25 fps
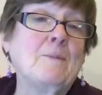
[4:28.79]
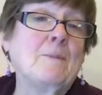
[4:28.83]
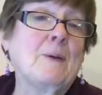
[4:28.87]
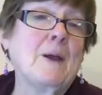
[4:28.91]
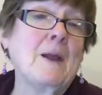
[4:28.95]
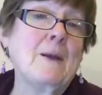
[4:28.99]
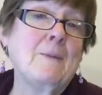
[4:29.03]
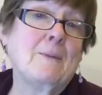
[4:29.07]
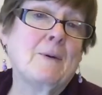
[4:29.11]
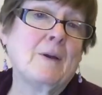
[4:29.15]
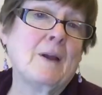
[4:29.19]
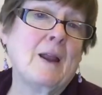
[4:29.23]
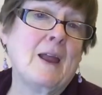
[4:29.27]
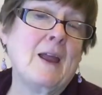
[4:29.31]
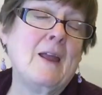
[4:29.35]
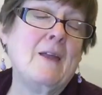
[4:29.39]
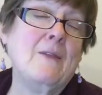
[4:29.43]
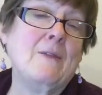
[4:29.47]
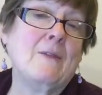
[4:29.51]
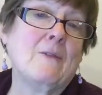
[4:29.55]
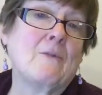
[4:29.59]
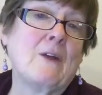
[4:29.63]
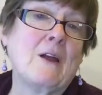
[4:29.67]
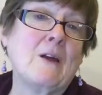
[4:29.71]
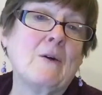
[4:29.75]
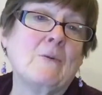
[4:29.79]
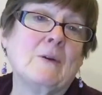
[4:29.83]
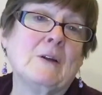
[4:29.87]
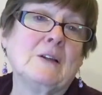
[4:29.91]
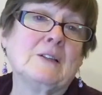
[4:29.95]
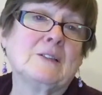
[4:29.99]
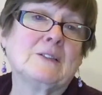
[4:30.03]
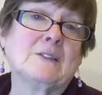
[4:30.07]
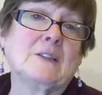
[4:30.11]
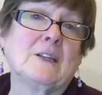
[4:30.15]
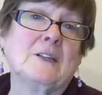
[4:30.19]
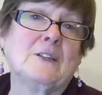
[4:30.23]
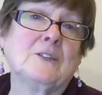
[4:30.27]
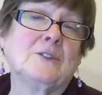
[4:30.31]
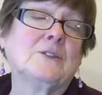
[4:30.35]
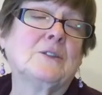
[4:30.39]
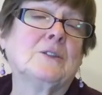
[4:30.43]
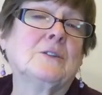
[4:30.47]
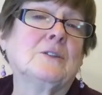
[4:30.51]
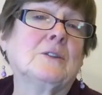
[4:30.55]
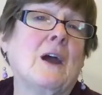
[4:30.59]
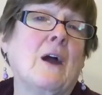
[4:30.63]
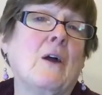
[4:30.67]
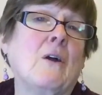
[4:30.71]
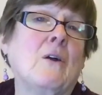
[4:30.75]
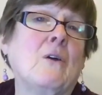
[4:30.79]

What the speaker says: people in the railway station,